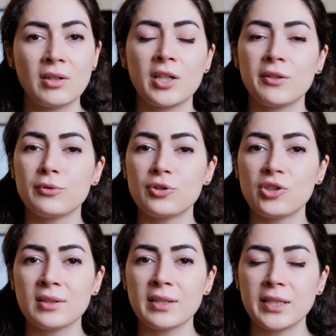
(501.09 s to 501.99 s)
He would
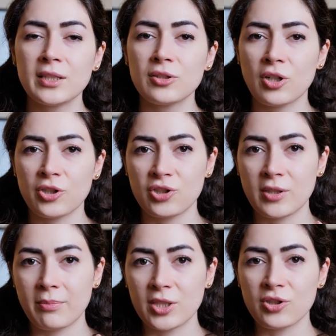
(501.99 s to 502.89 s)
gently touch the
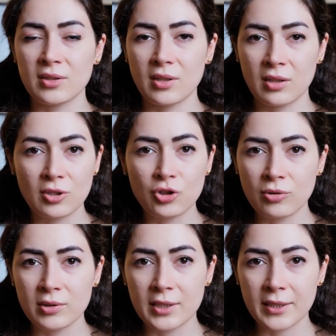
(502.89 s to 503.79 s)
patient on the
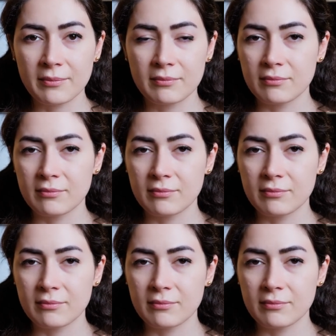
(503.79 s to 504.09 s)
shoulder